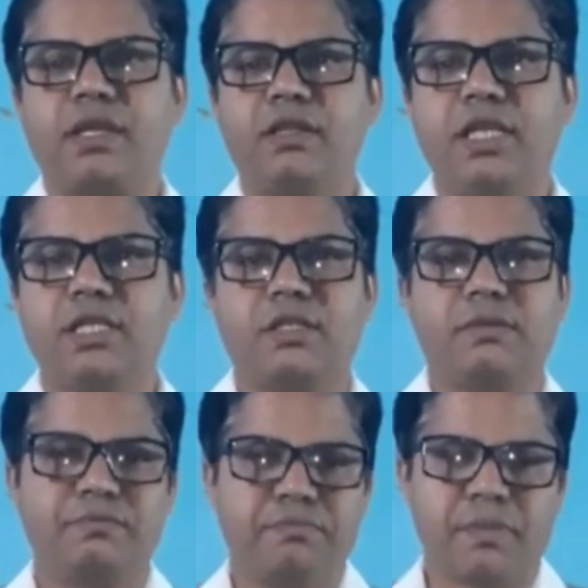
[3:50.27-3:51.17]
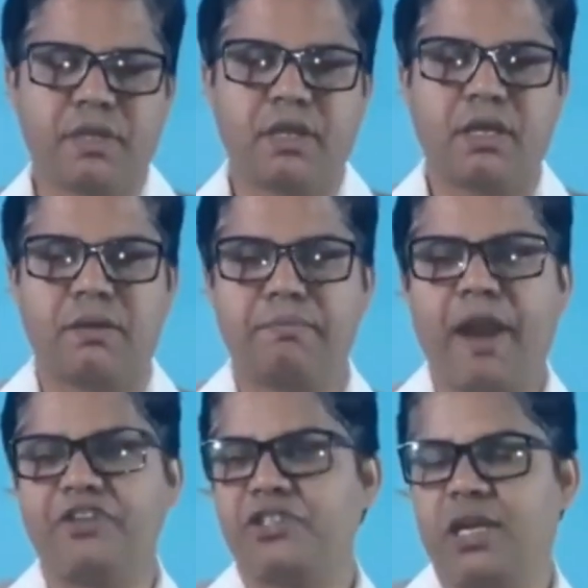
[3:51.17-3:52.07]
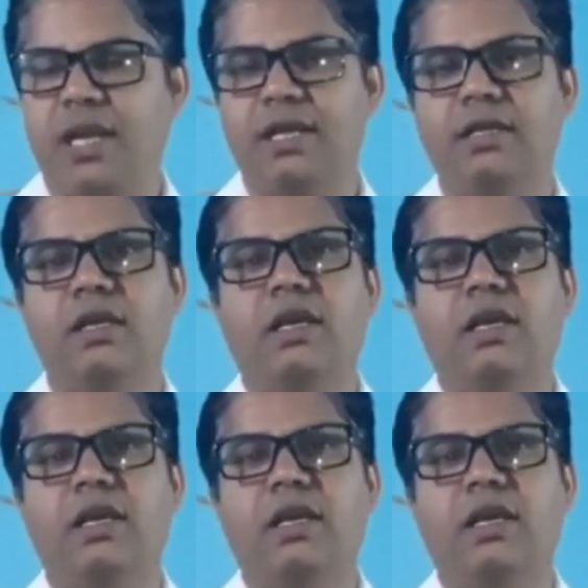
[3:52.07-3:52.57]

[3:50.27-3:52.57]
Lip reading: This parshala,